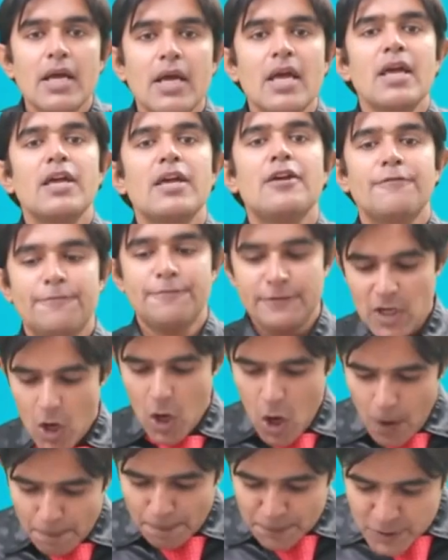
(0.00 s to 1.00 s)
if the
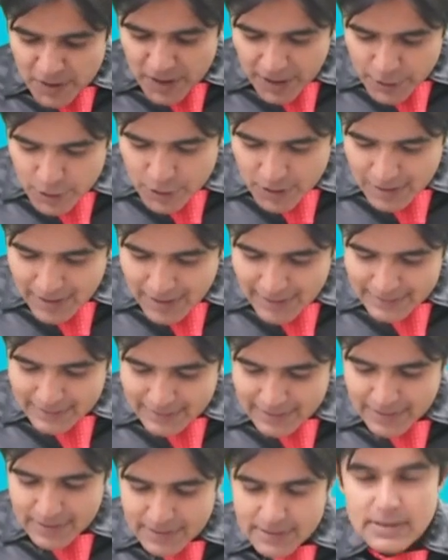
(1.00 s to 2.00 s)
obstruction like
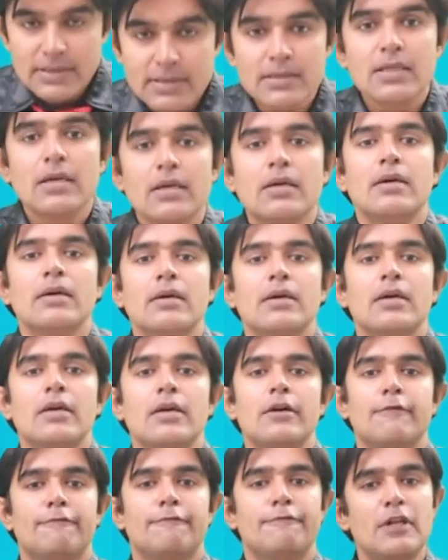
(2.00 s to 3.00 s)
this
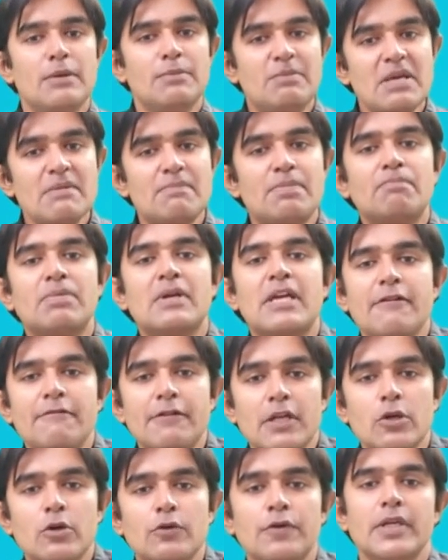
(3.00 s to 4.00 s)
will be
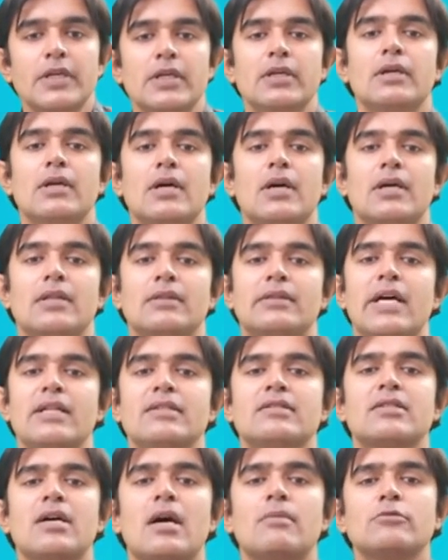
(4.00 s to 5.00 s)
given over here, then
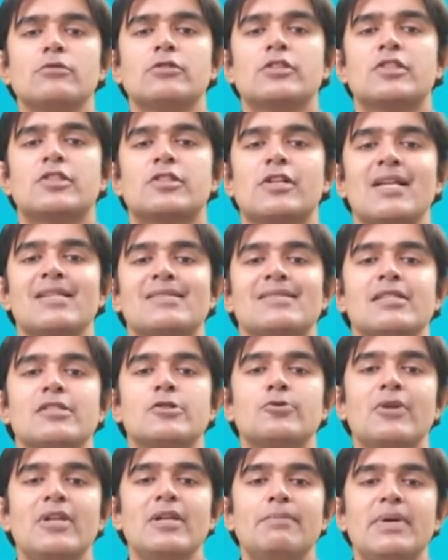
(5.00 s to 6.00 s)
some stresses
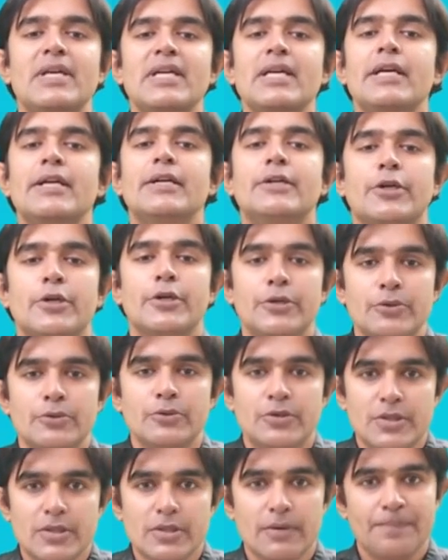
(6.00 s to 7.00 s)
will be introduced.